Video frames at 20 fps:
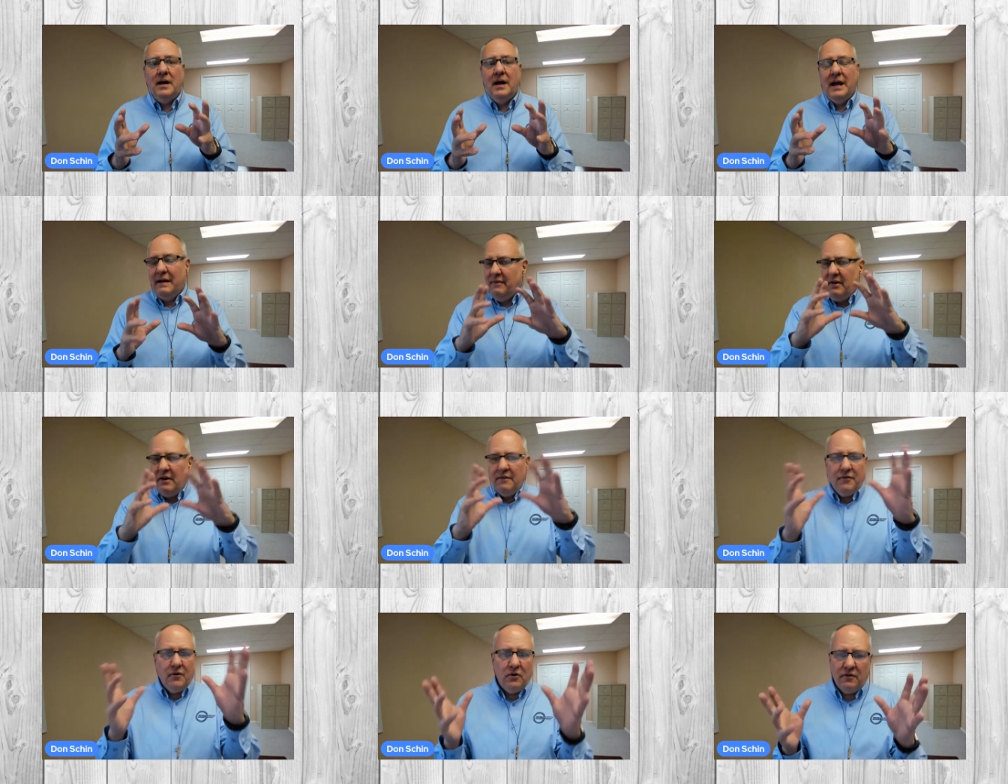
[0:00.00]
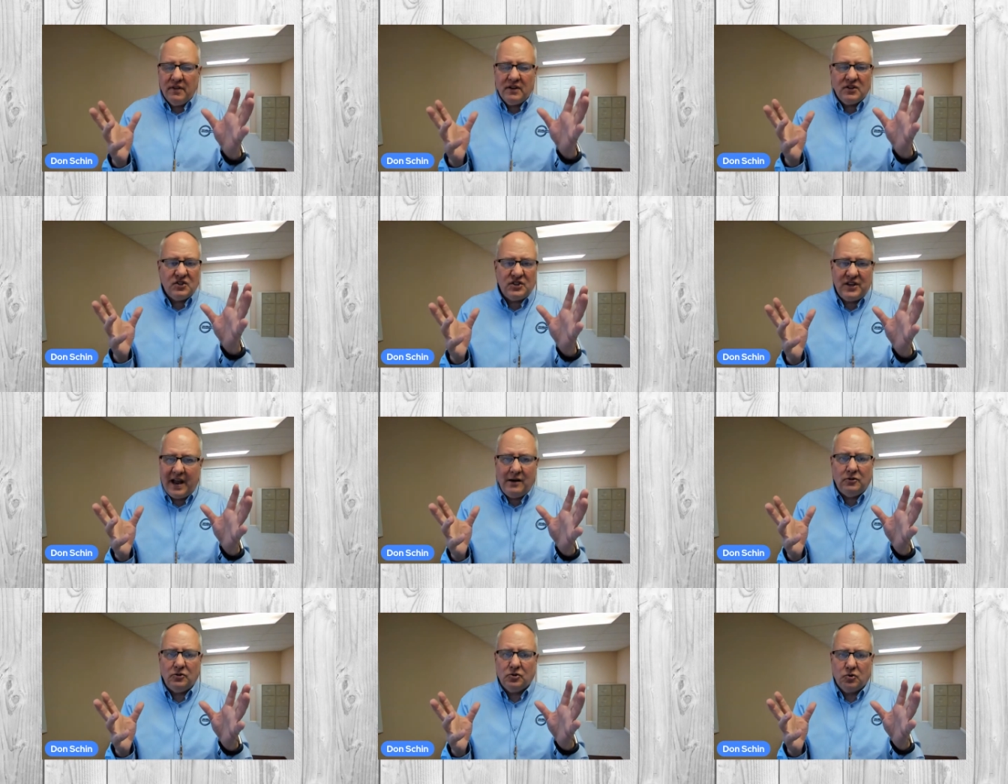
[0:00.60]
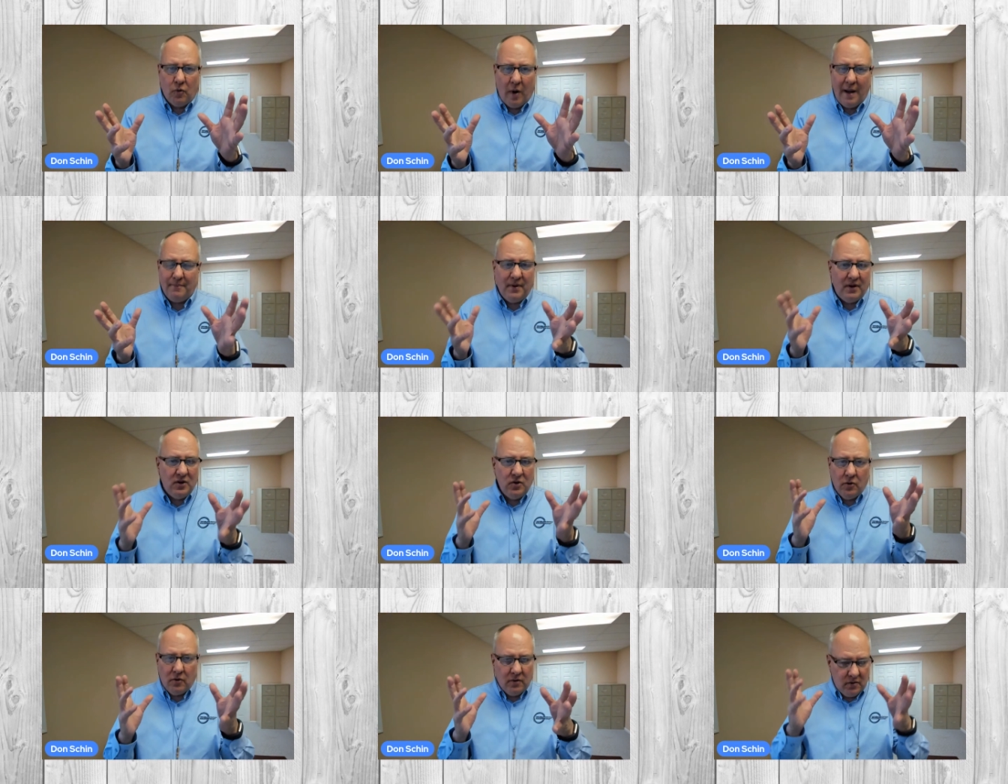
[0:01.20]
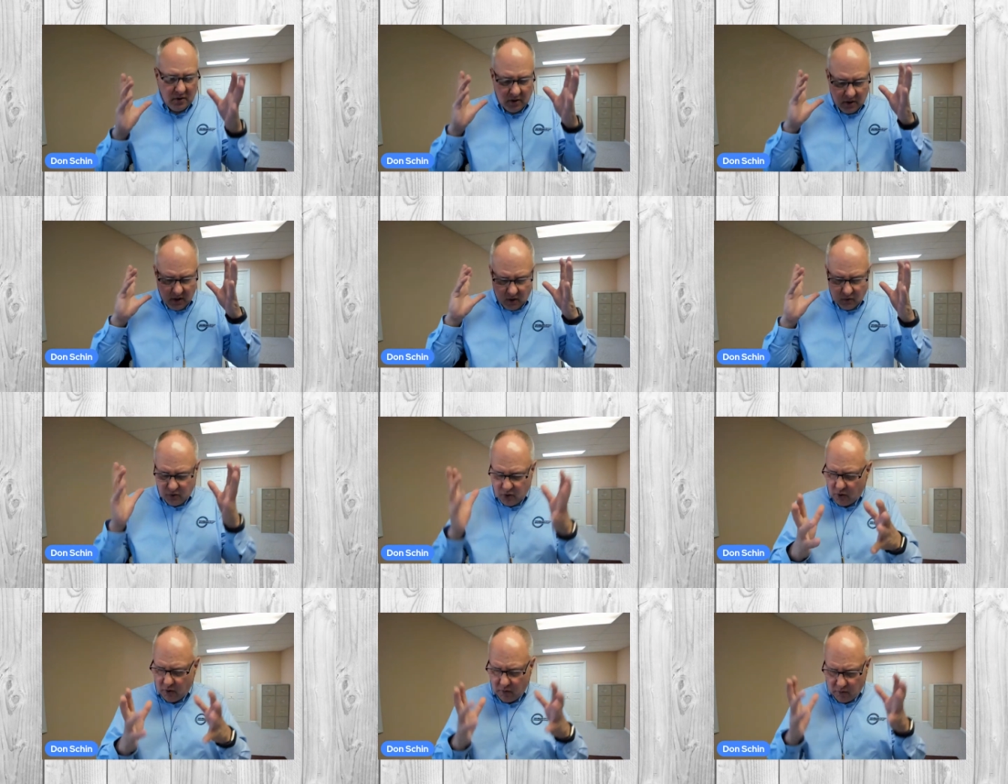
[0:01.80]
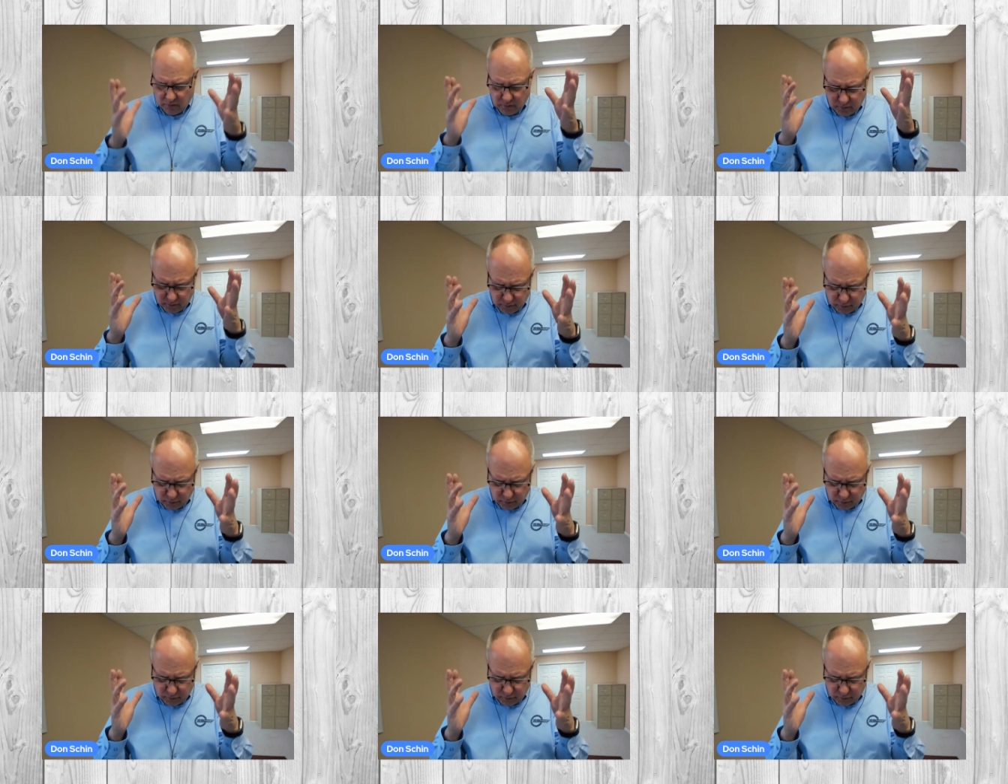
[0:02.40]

even if you're the sales rep and your